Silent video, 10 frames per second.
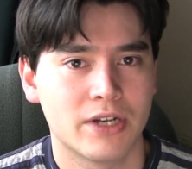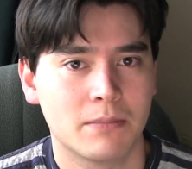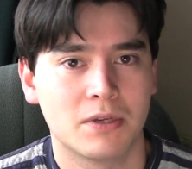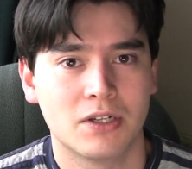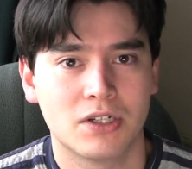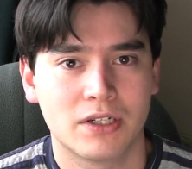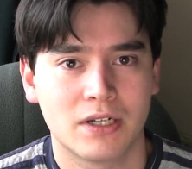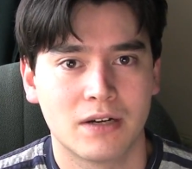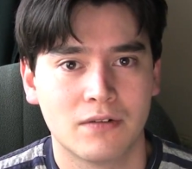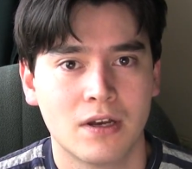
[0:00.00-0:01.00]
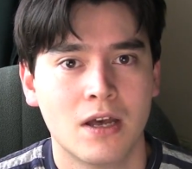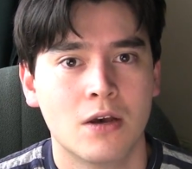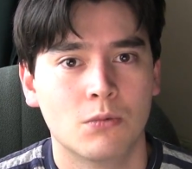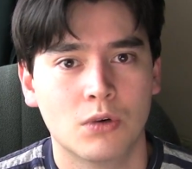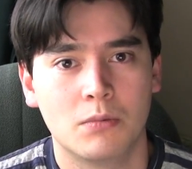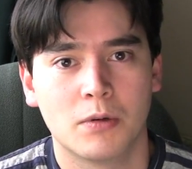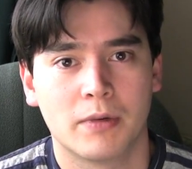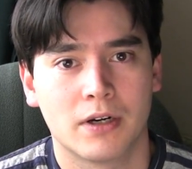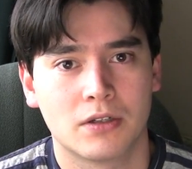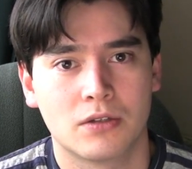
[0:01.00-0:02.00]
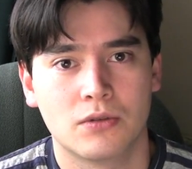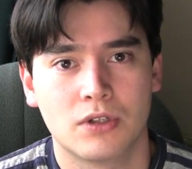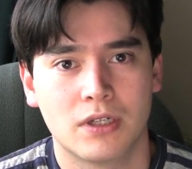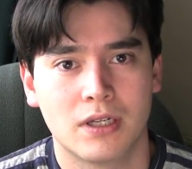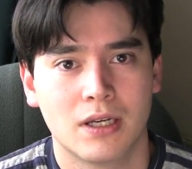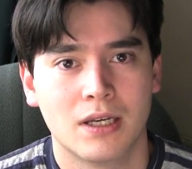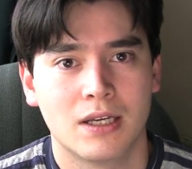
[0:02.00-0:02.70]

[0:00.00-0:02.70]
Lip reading: Japanese chef will prepare sushi.